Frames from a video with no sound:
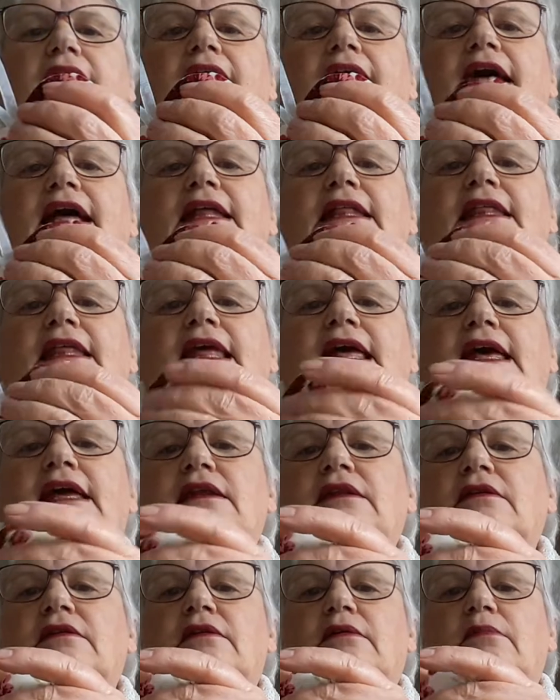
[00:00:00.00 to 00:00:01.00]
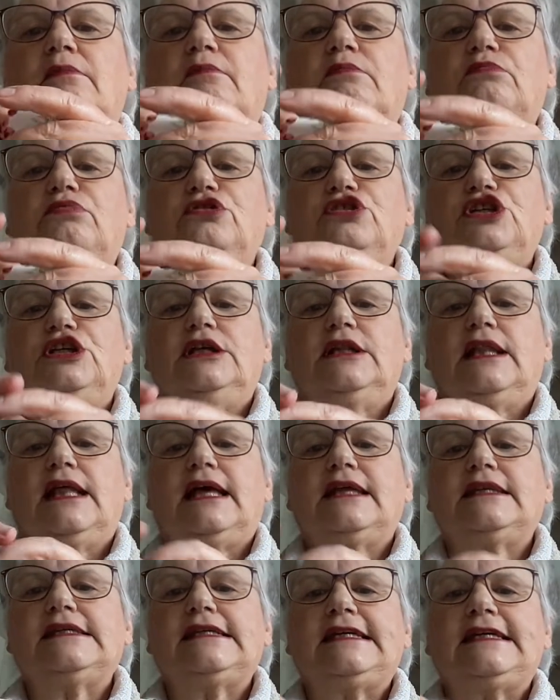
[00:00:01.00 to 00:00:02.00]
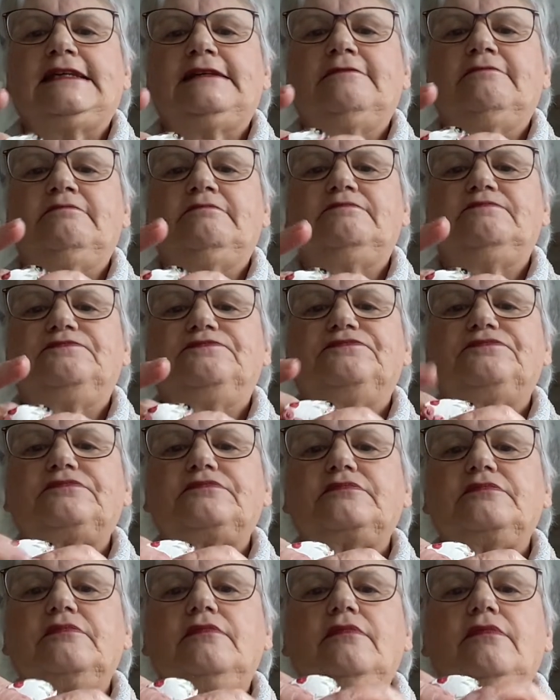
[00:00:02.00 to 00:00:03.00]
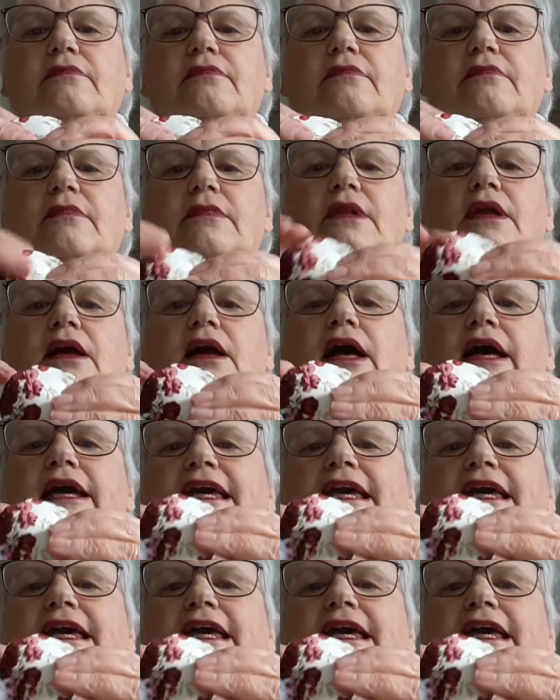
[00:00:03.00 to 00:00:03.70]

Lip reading: and then pushing that in, I